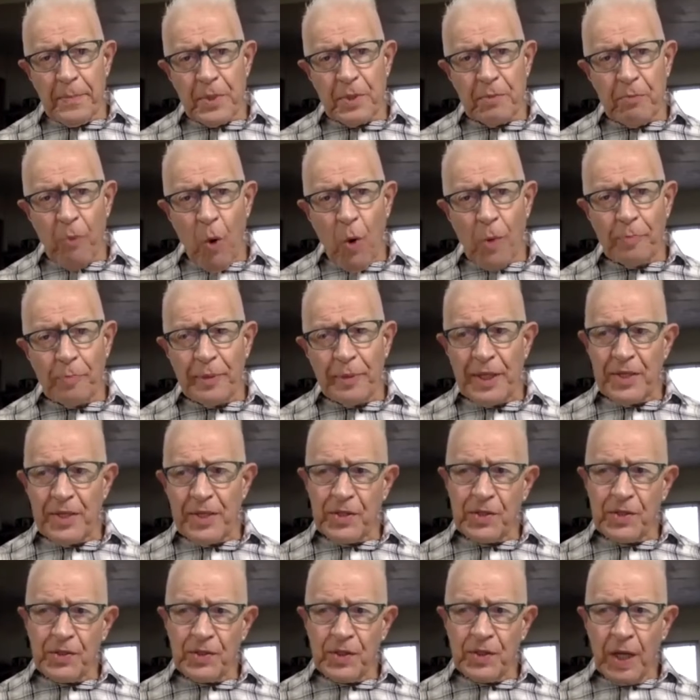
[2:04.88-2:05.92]
small
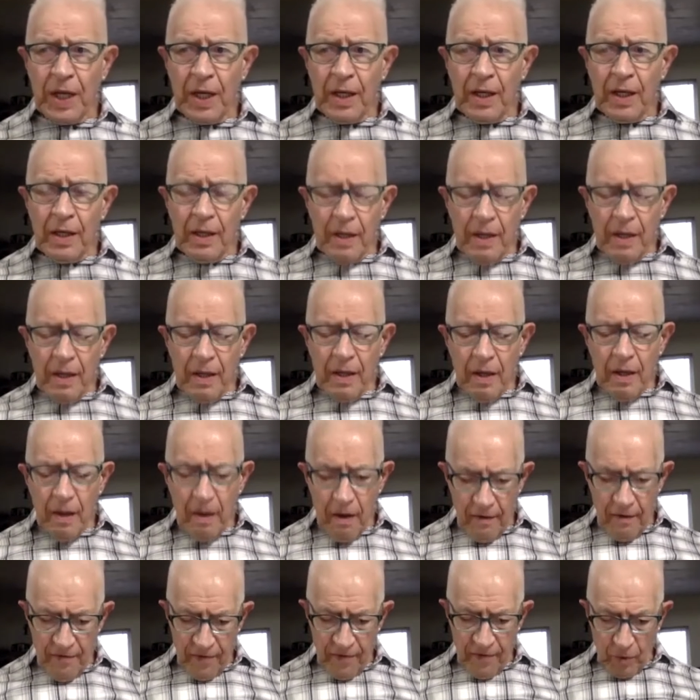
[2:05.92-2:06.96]
pieces
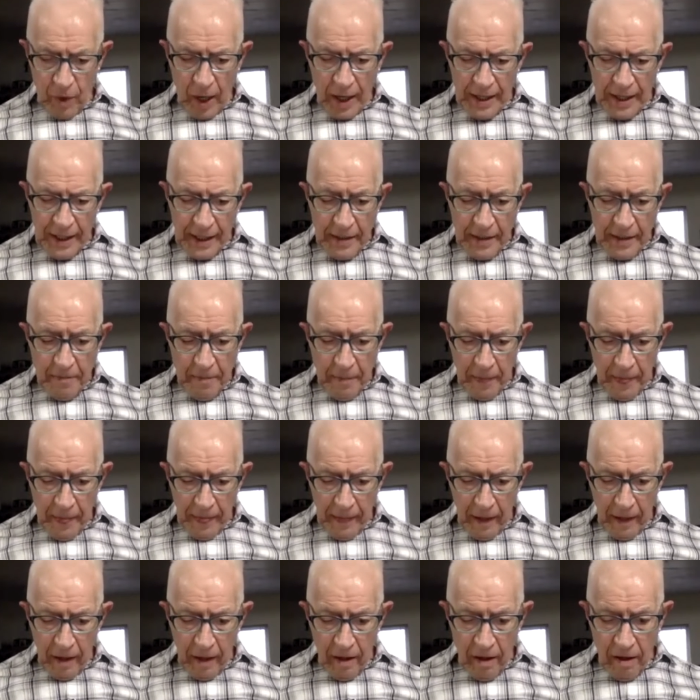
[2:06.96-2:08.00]
of writing,
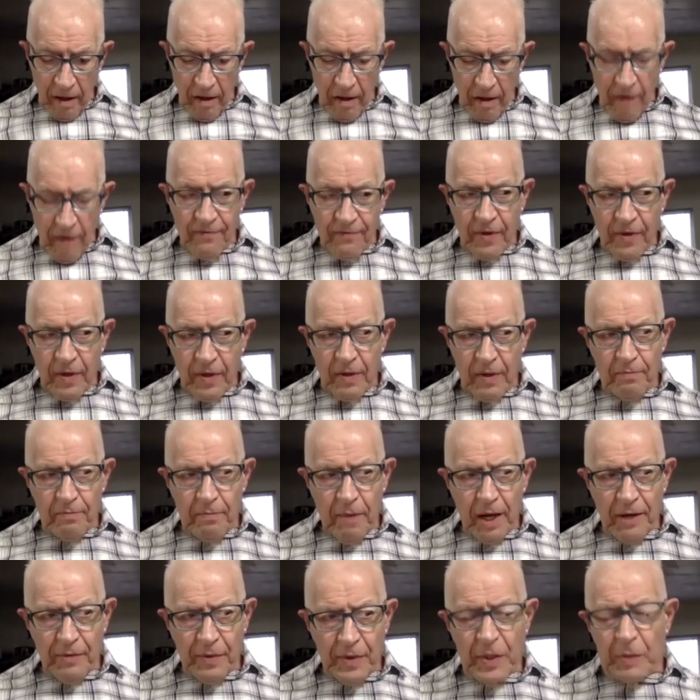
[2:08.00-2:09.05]
of
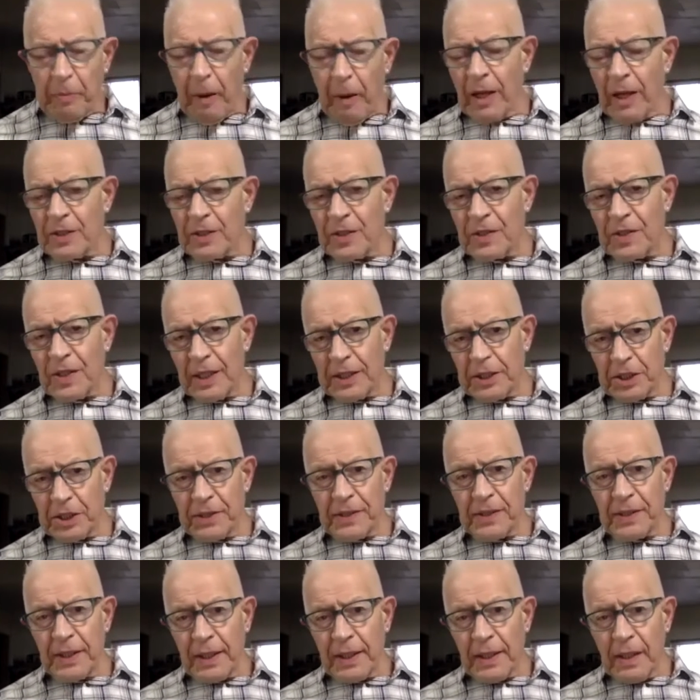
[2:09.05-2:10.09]
my responses, I should
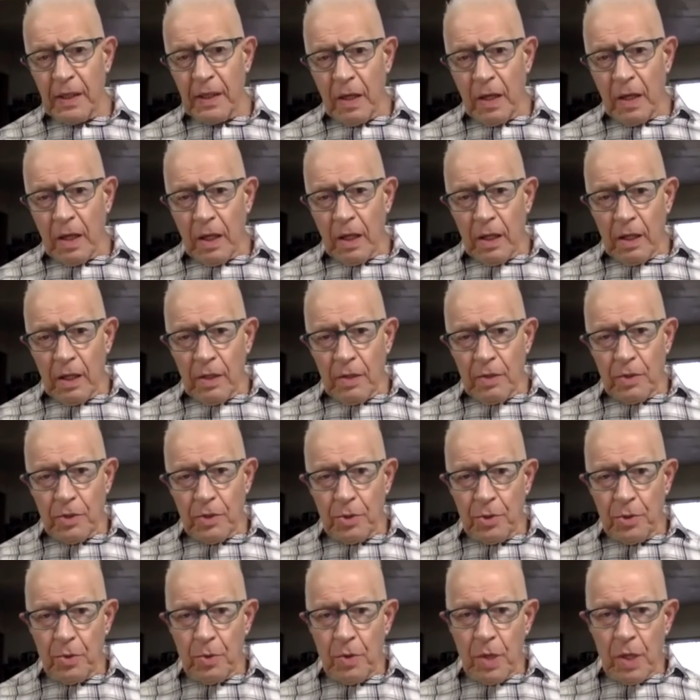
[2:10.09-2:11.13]
say,
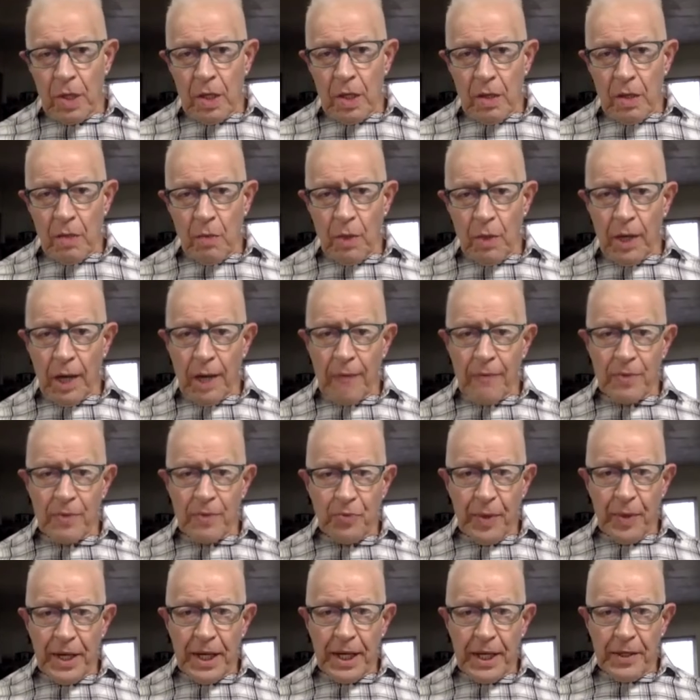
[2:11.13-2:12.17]
to what I was
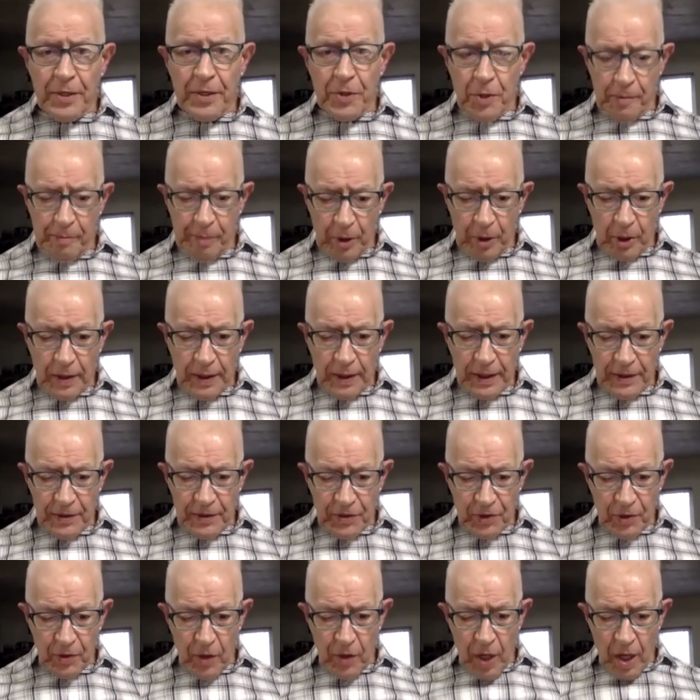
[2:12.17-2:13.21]
reading in your book. And
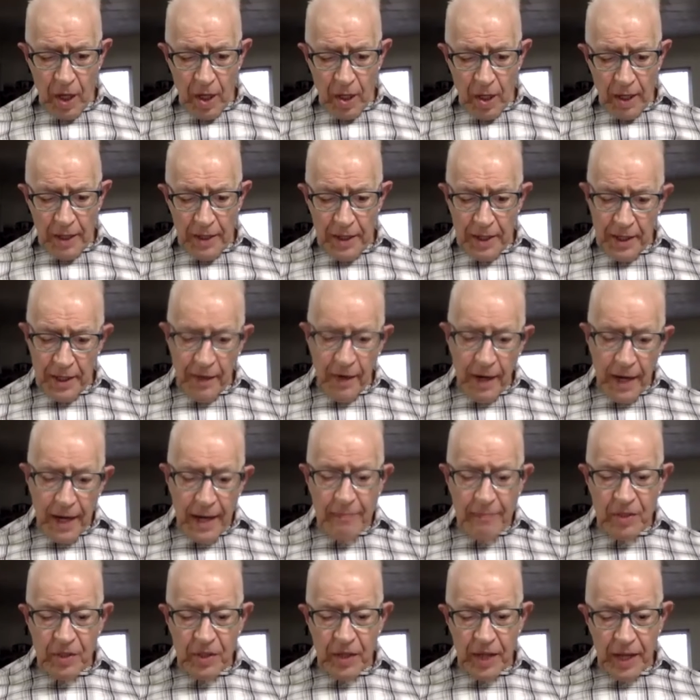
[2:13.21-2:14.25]
so, and here I am
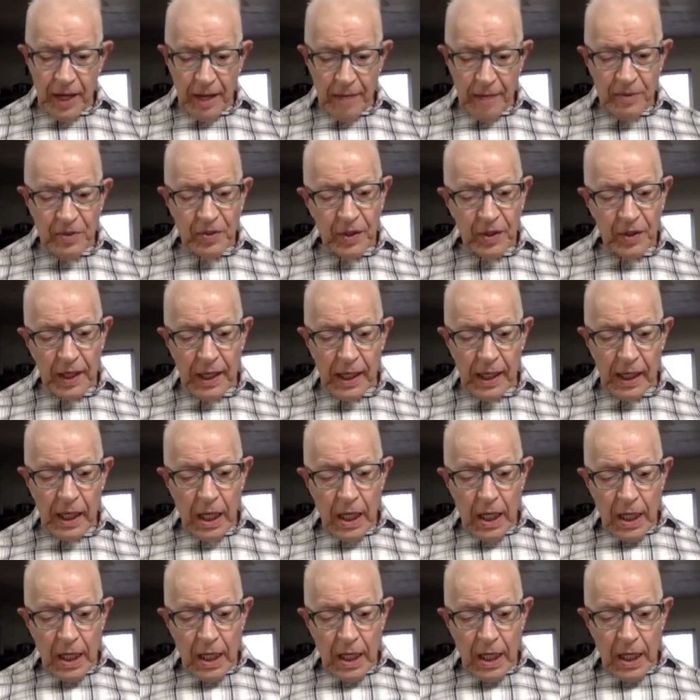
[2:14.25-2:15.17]
today, I'm saying,